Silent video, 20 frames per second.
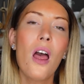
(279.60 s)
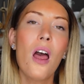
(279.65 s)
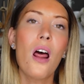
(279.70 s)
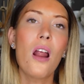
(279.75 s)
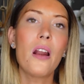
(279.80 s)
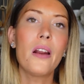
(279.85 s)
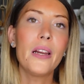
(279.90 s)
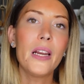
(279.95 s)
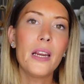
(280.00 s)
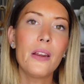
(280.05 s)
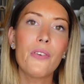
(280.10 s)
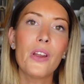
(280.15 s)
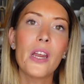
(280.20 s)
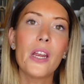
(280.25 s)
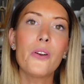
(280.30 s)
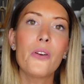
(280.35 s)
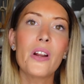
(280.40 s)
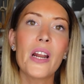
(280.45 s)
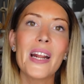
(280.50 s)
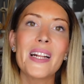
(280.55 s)
live
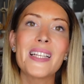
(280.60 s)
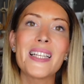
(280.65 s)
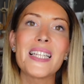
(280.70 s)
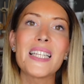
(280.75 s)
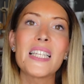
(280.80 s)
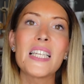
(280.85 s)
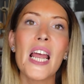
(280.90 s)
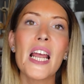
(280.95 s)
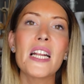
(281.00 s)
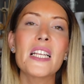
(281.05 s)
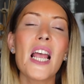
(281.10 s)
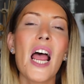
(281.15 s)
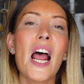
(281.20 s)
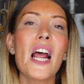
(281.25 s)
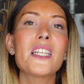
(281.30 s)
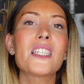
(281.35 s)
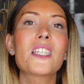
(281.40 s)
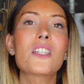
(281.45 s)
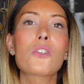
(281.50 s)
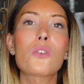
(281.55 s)
in United States.
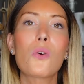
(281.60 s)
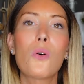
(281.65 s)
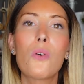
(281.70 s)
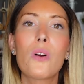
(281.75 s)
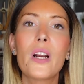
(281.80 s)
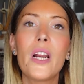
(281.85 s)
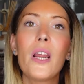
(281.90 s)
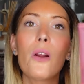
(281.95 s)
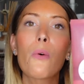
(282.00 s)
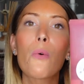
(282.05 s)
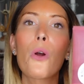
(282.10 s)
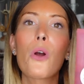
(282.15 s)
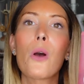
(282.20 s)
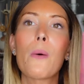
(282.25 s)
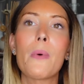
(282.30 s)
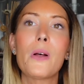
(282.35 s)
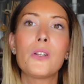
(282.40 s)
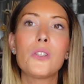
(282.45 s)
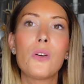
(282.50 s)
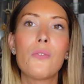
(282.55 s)
I strongly
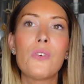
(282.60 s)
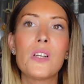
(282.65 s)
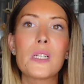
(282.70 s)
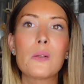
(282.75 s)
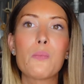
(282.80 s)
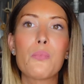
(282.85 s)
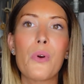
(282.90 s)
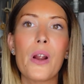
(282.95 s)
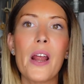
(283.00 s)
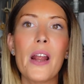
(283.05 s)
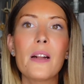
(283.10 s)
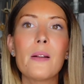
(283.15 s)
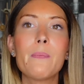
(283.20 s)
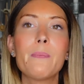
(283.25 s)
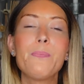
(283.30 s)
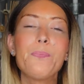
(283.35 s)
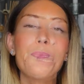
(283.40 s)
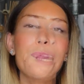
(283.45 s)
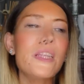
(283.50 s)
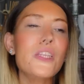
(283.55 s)
recommend you this
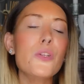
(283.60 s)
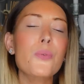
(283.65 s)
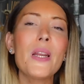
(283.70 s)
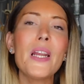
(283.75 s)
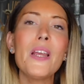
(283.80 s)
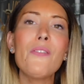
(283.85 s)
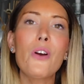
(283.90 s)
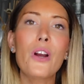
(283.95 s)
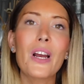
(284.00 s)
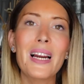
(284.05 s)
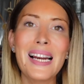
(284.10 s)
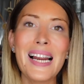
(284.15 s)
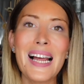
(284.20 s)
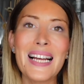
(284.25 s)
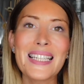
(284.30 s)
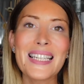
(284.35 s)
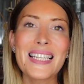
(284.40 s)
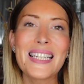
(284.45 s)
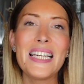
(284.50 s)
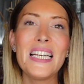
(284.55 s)
brand. It's really the
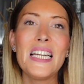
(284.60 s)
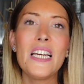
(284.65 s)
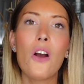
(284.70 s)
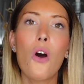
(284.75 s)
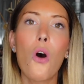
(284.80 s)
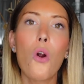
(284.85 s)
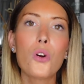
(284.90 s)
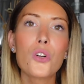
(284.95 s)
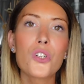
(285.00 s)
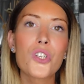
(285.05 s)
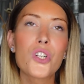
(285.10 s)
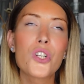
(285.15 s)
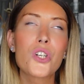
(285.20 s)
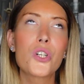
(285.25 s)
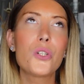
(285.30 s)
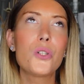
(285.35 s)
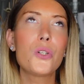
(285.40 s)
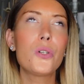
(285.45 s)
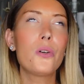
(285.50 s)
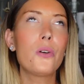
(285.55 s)
classy, old
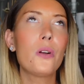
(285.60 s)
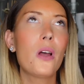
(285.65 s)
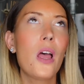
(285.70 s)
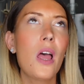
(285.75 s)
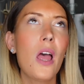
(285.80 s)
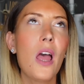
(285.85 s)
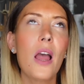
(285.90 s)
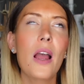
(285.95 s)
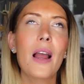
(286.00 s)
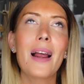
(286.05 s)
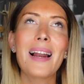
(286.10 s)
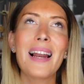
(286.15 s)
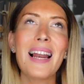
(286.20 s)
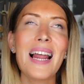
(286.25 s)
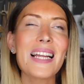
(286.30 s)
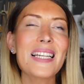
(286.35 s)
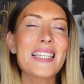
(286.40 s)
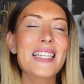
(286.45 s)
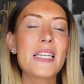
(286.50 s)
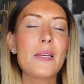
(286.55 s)
school,
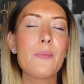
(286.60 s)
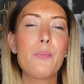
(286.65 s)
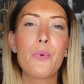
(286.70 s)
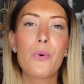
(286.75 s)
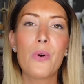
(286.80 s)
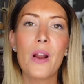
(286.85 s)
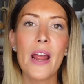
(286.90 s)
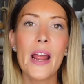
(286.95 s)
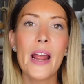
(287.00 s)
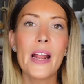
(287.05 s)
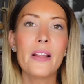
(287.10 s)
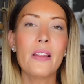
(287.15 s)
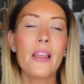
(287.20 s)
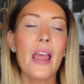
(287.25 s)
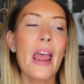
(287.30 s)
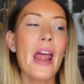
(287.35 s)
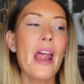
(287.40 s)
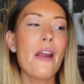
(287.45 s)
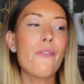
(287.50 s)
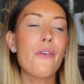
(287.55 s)
classy
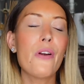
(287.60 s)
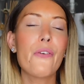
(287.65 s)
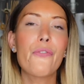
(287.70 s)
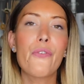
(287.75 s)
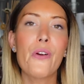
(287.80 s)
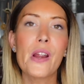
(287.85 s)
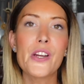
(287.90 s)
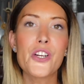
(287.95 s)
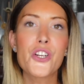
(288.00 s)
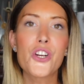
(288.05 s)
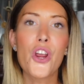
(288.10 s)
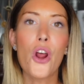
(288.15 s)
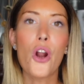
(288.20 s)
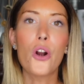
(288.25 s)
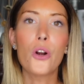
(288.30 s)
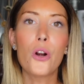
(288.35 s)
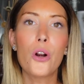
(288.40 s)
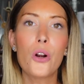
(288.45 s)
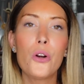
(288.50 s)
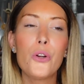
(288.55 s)
brand every French
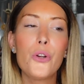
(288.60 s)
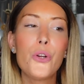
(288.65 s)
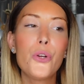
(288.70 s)
girl